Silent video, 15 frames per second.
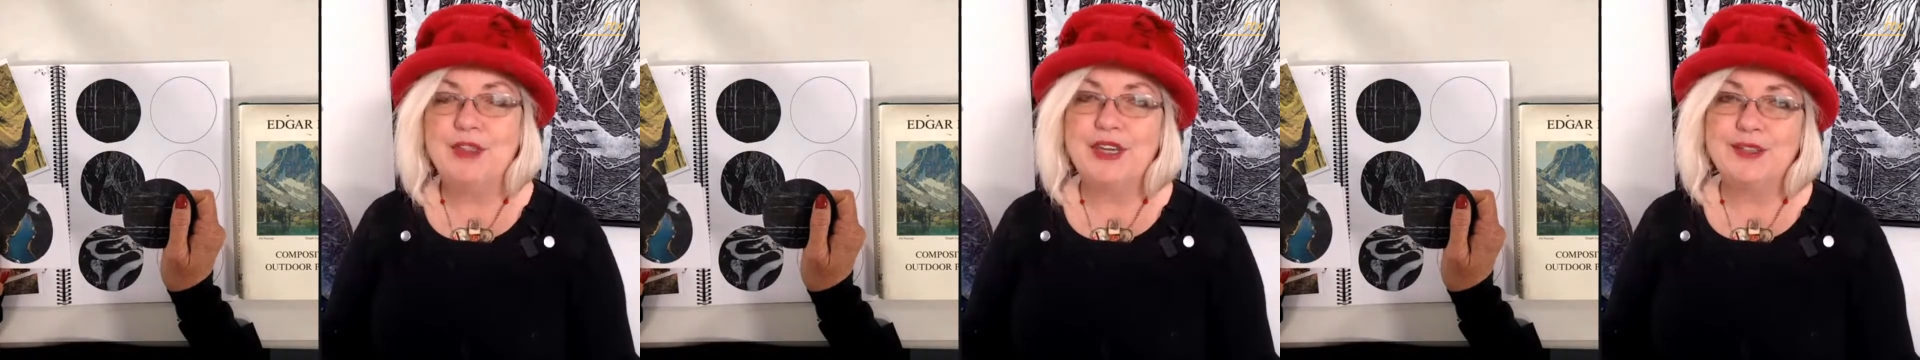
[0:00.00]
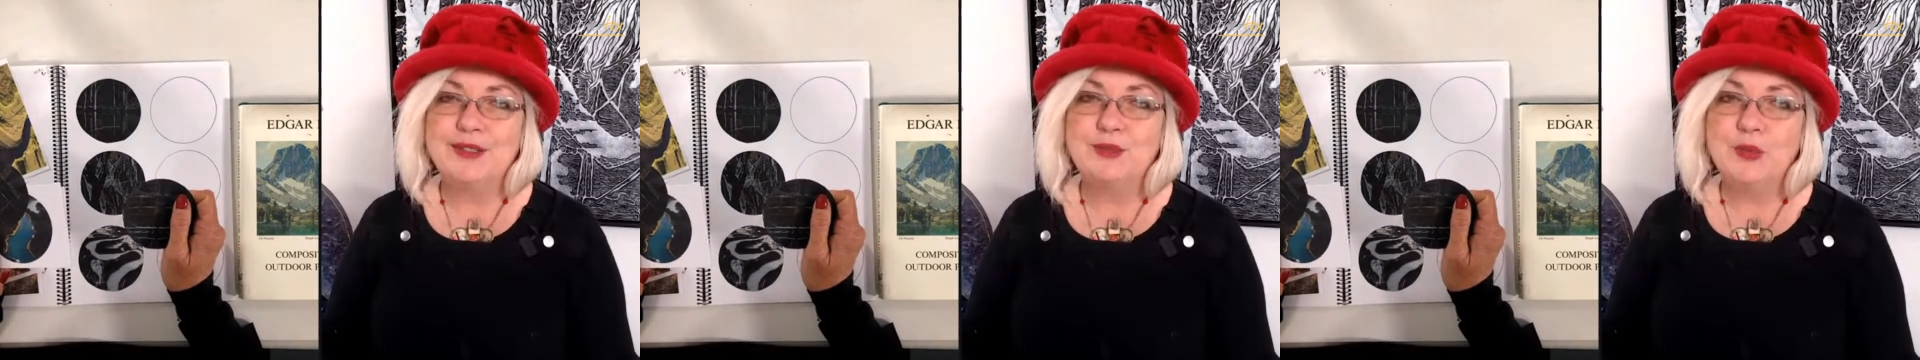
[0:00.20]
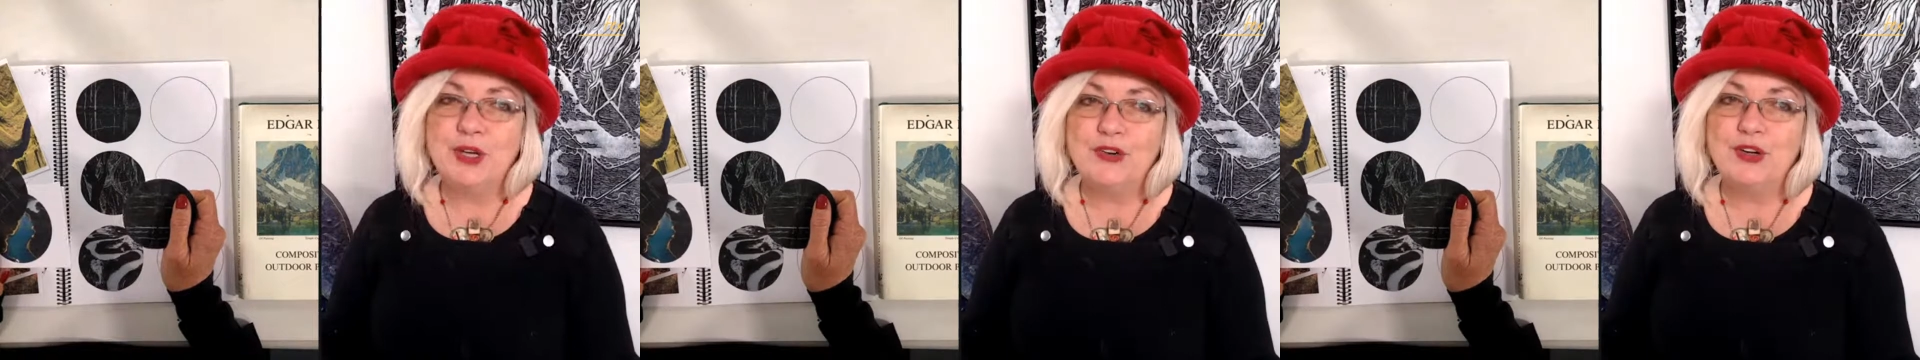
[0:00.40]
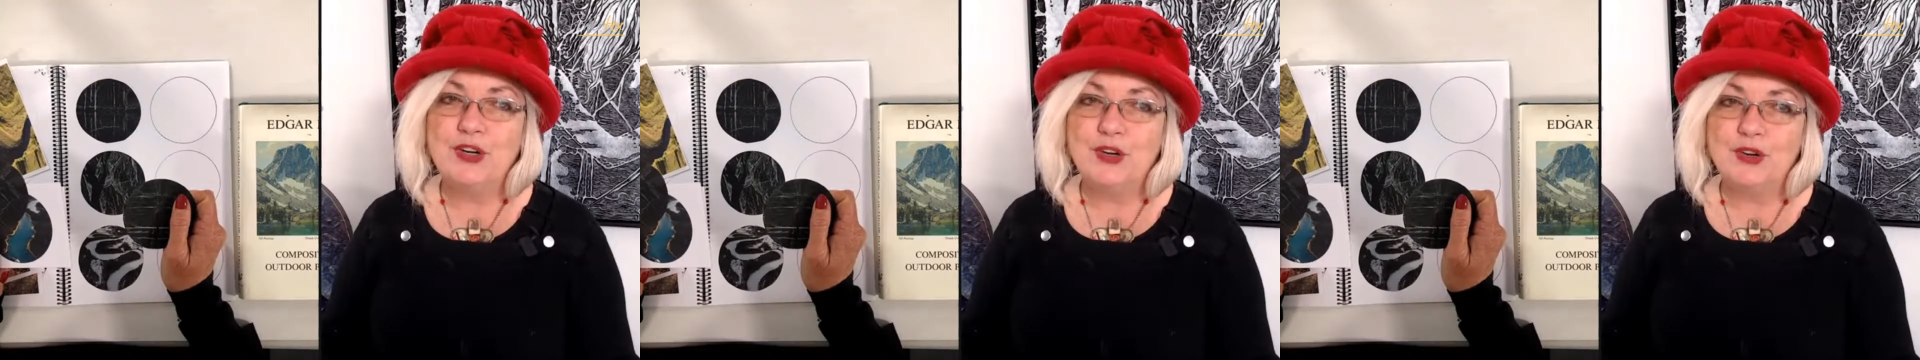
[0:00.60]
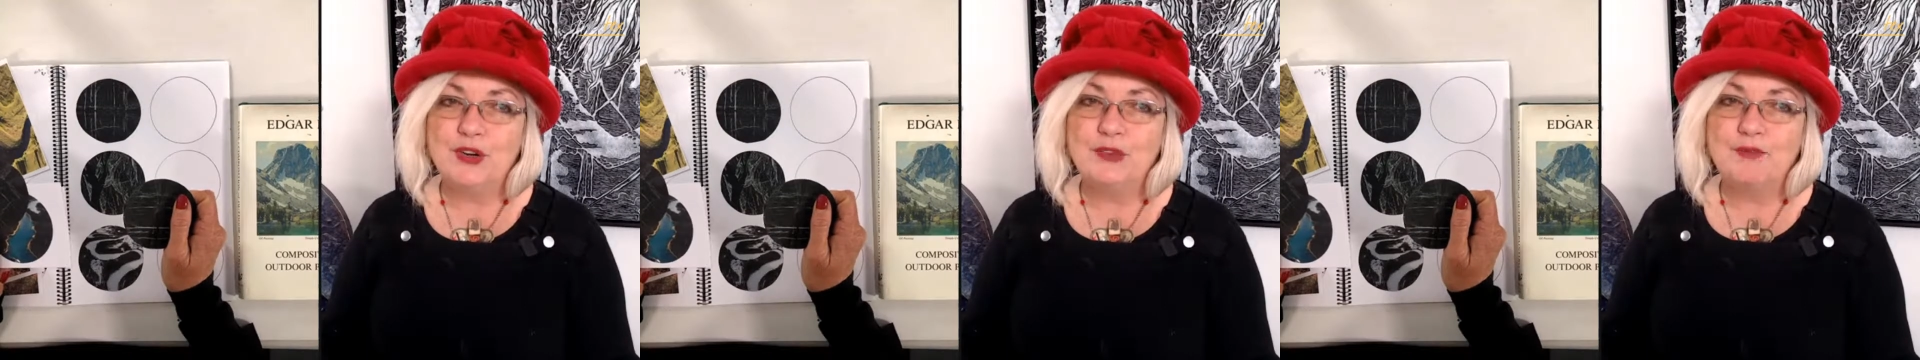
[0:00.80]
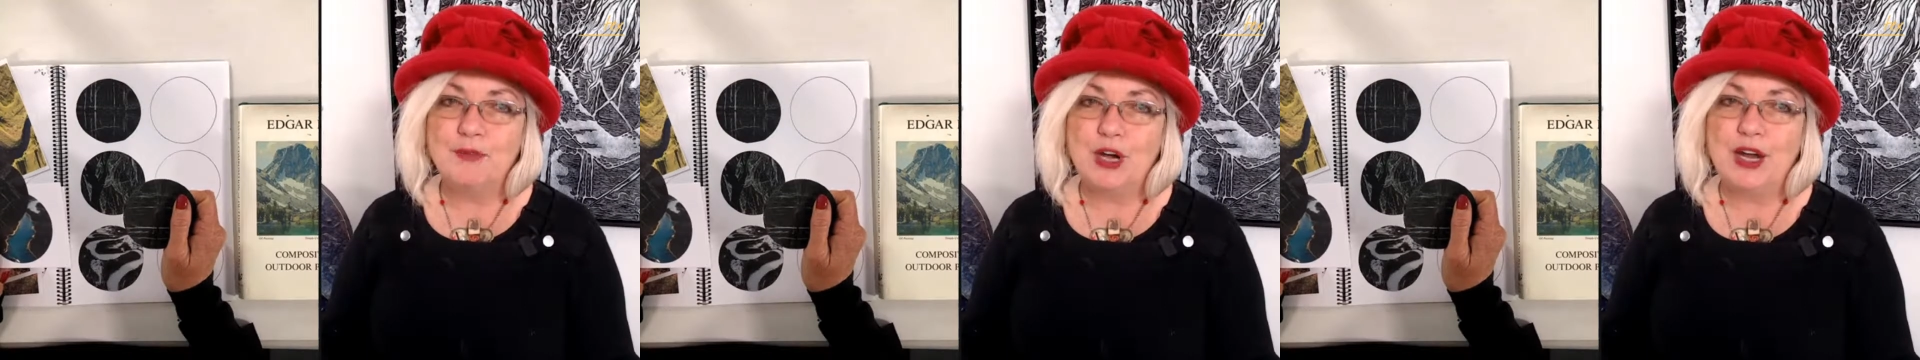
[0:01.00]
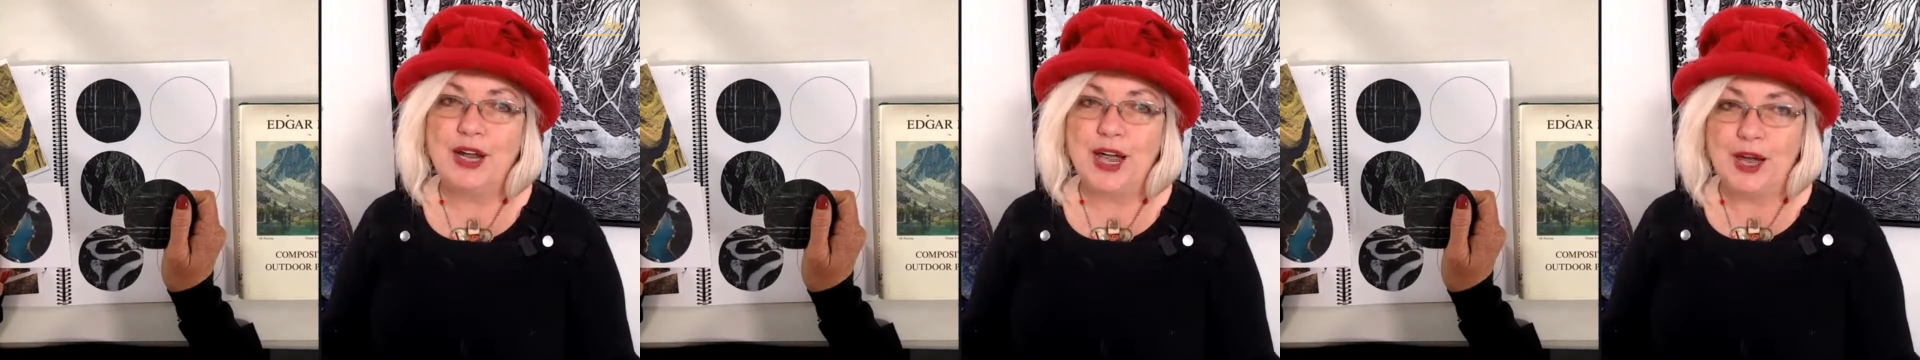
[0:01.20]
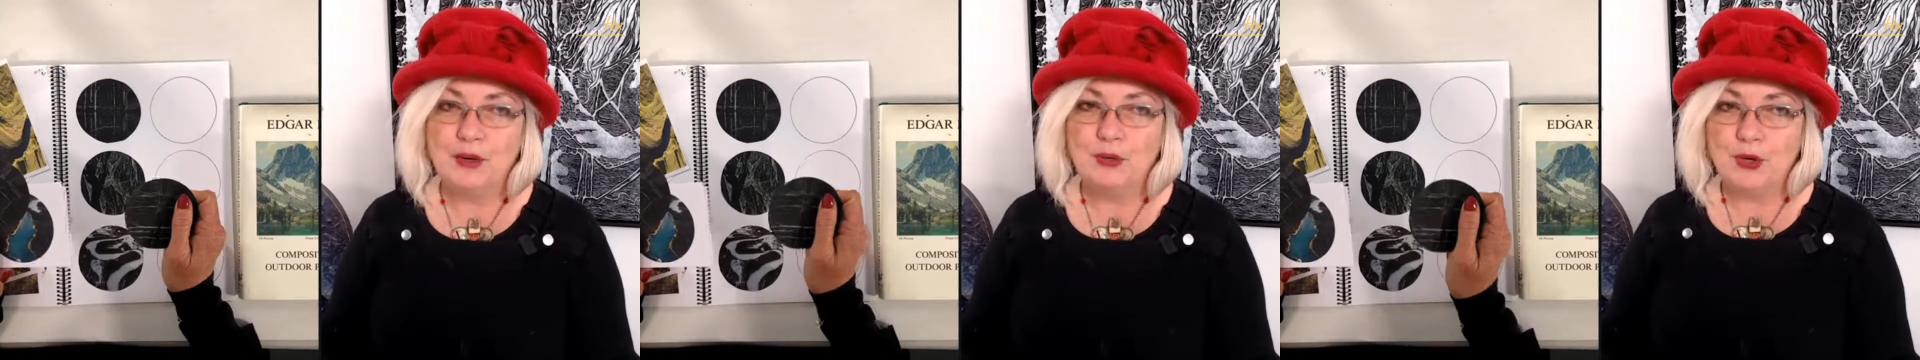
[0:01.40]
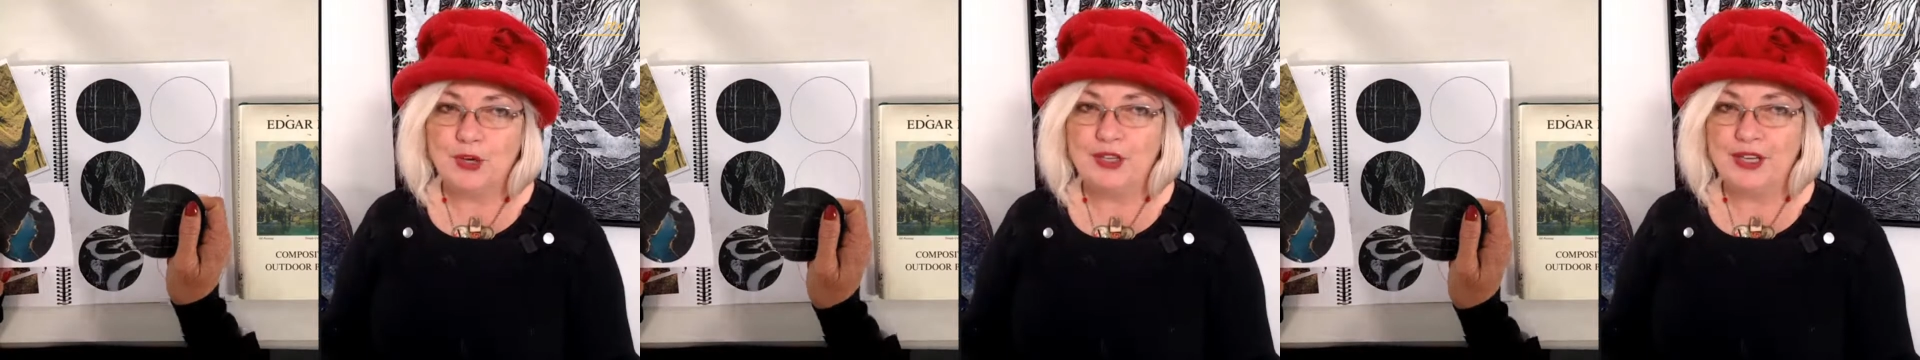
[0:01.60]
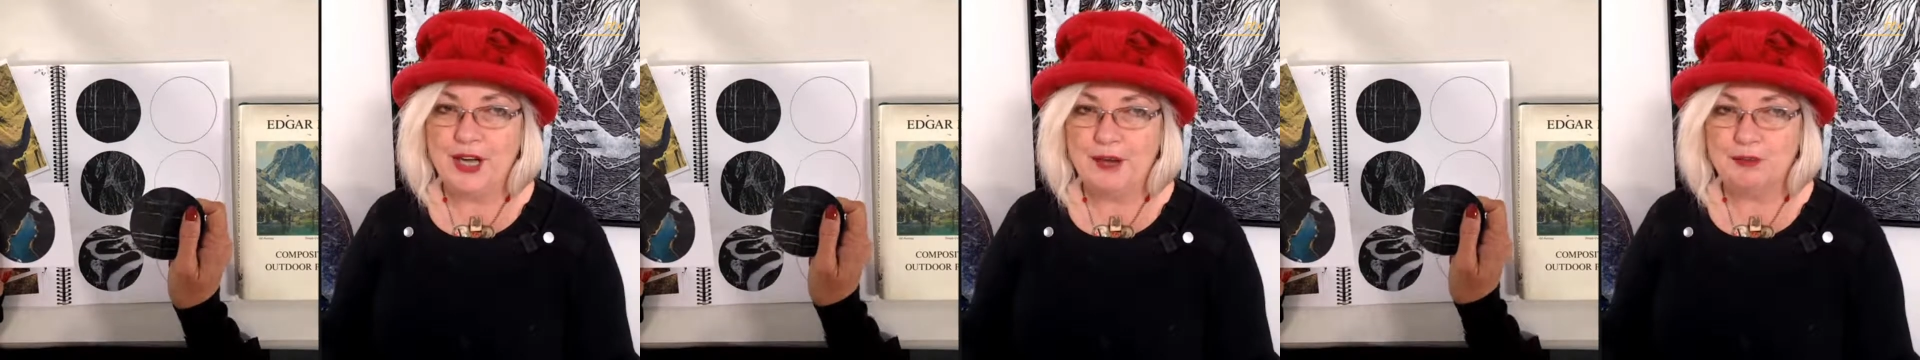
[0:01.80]
that's where a lot of my
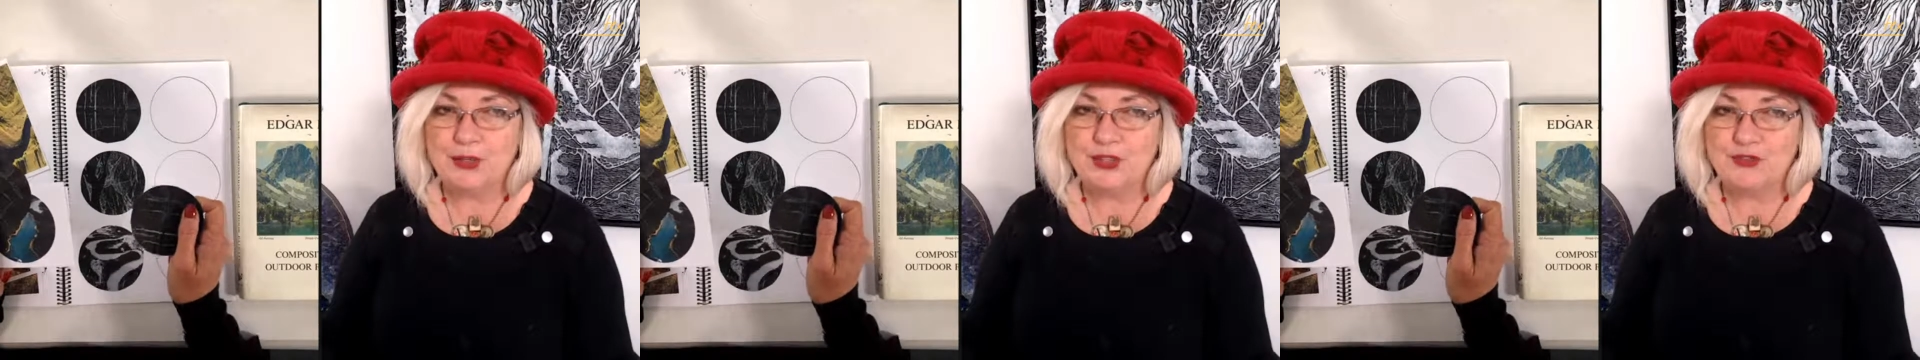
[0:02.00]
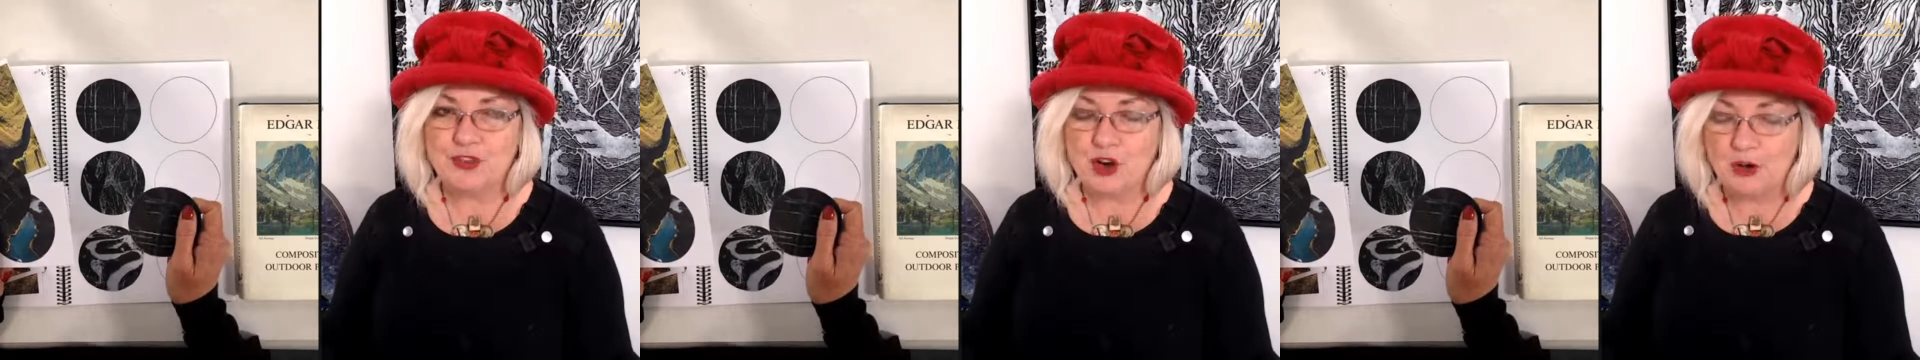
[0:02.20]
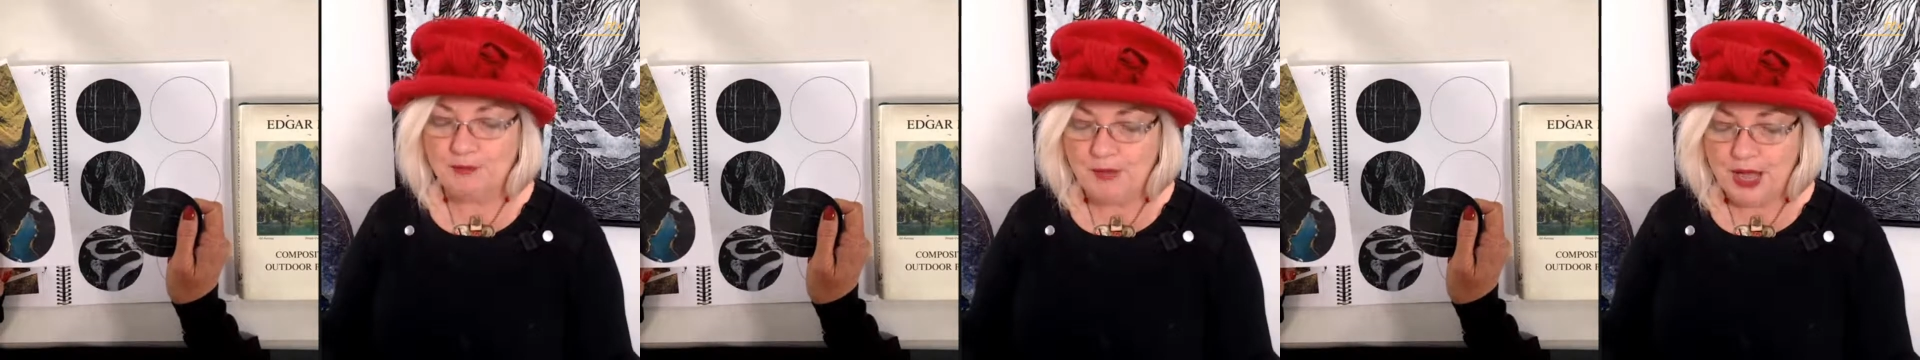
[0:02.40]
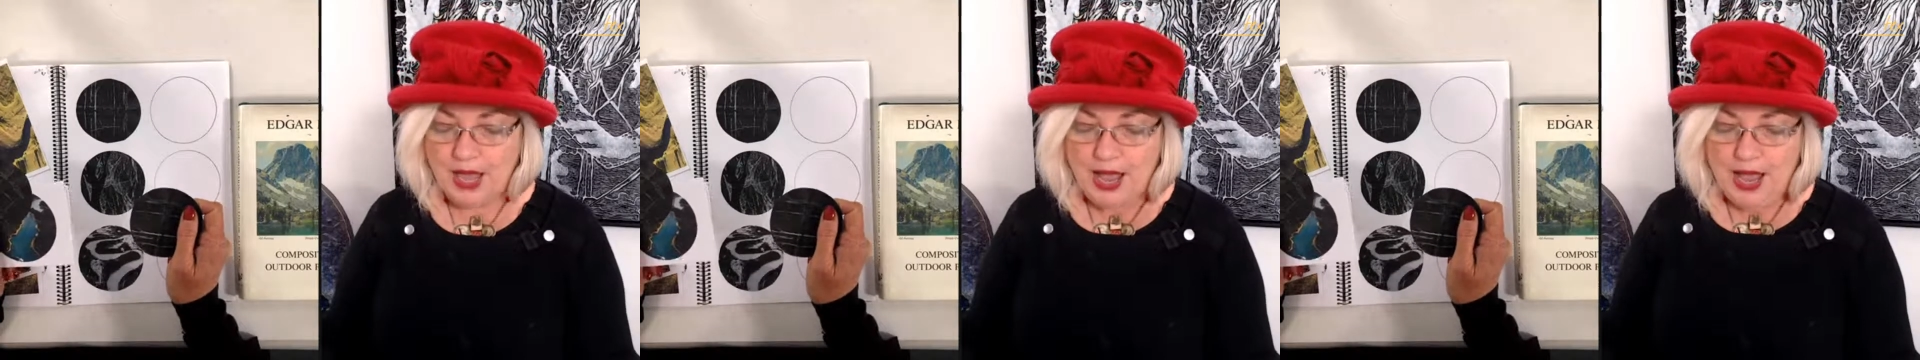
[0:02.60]
artwork comes from.